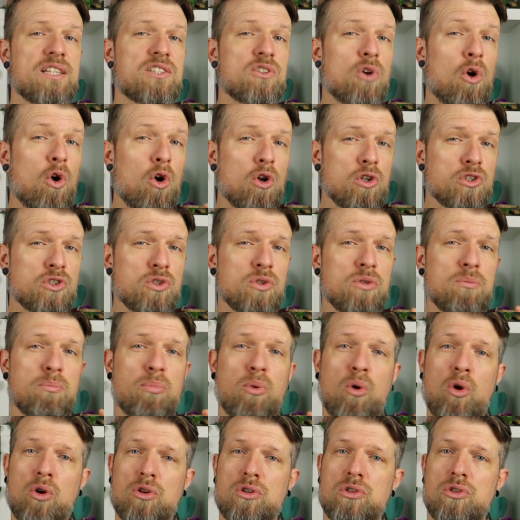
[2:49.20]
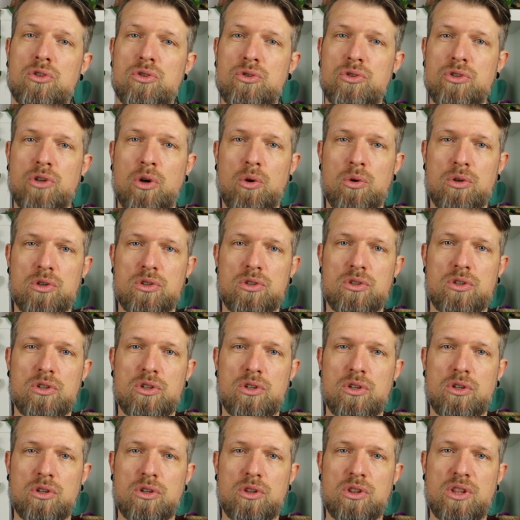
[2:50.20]
is also important to note
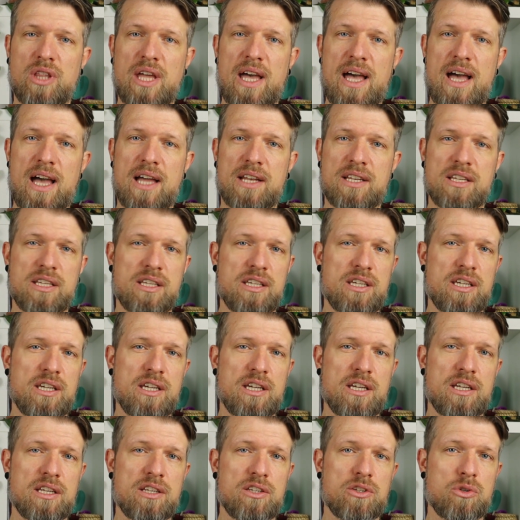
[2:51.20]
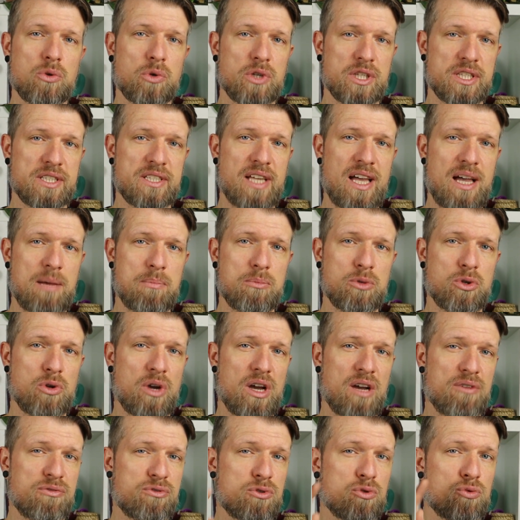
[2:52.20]
that in your exam you
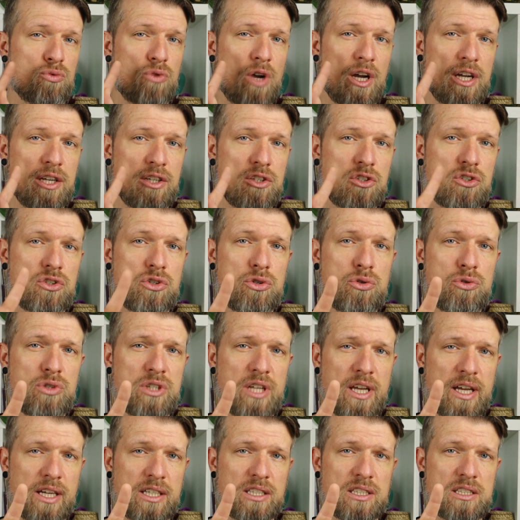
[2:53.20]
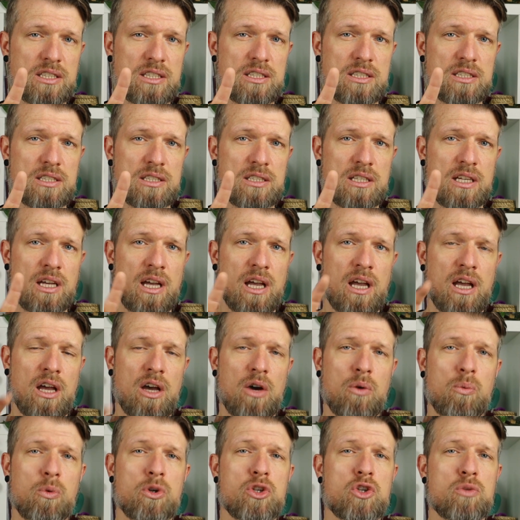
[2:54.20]
have to write 2 texts,
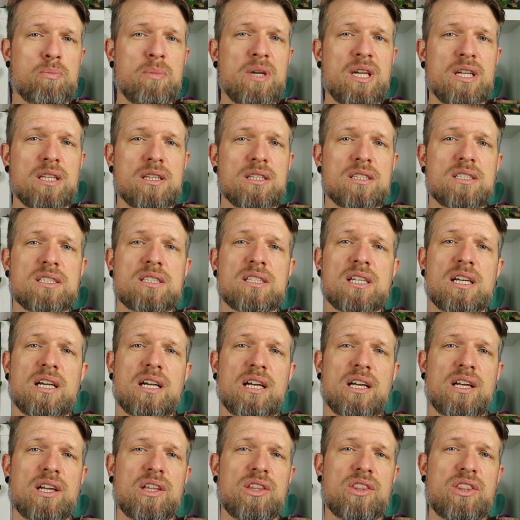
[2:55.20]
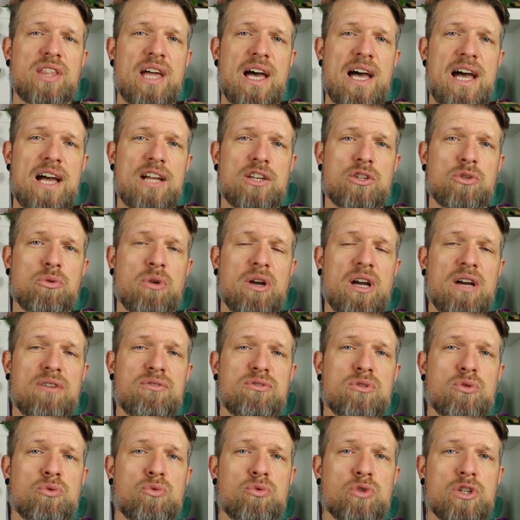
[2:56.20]
which means that you
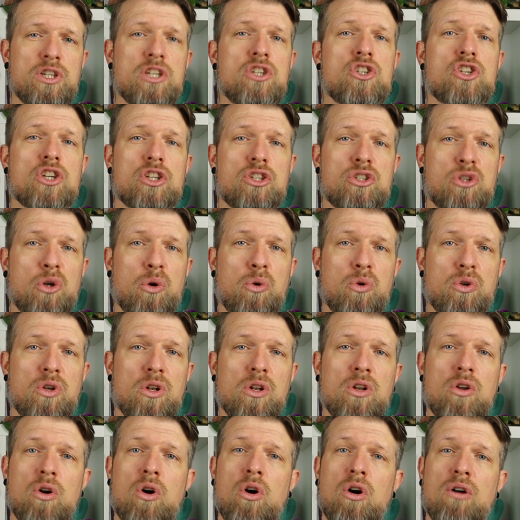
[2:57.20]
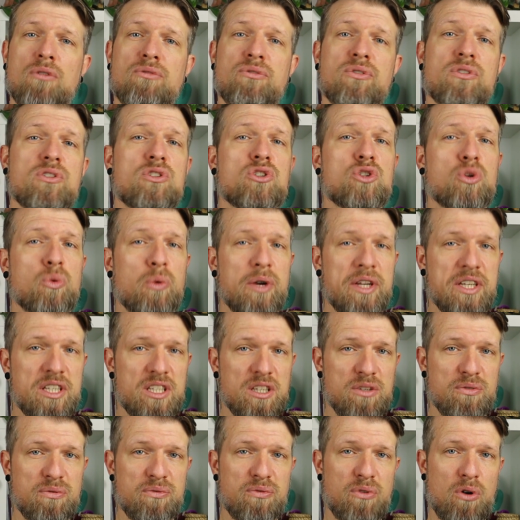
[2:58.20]
have to reach a total of
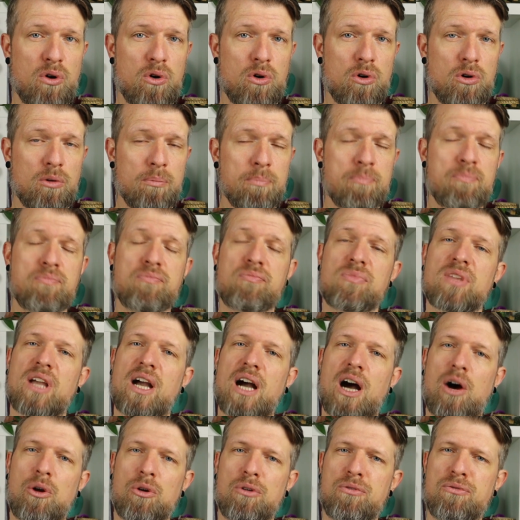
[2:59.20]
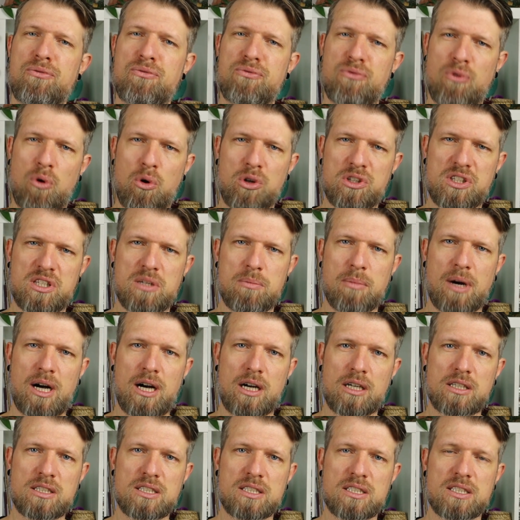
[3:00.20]
24 out of 40
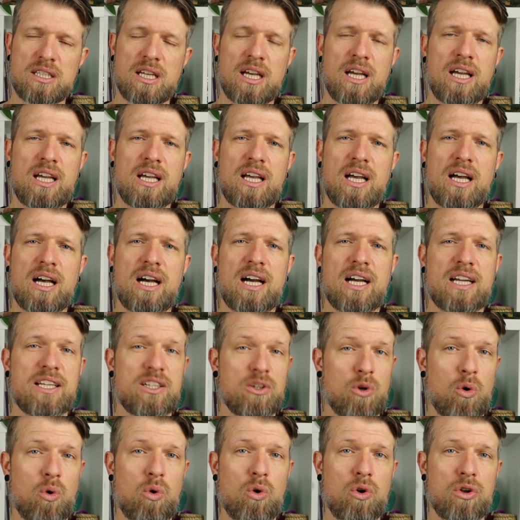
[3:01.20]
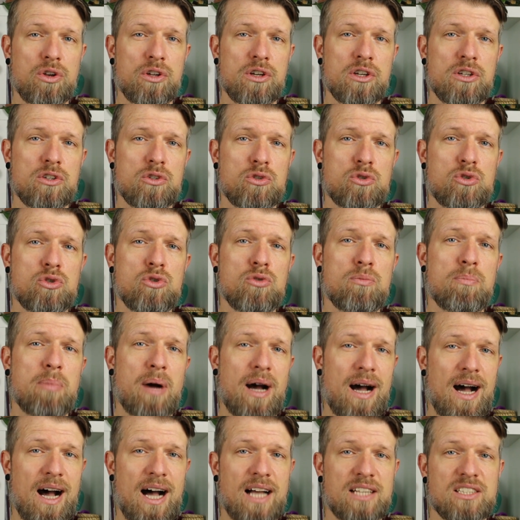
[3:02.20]
marks in order to
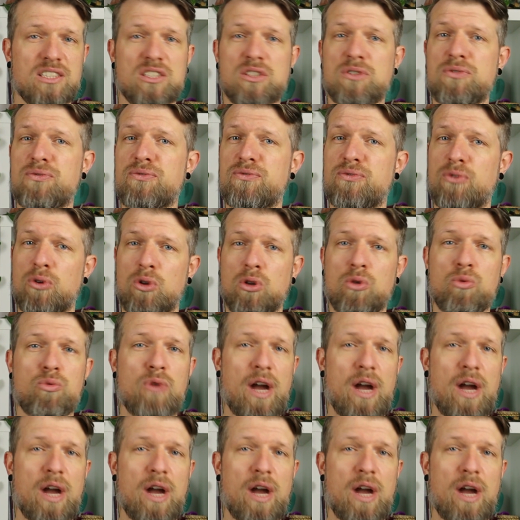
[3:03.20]
pass the full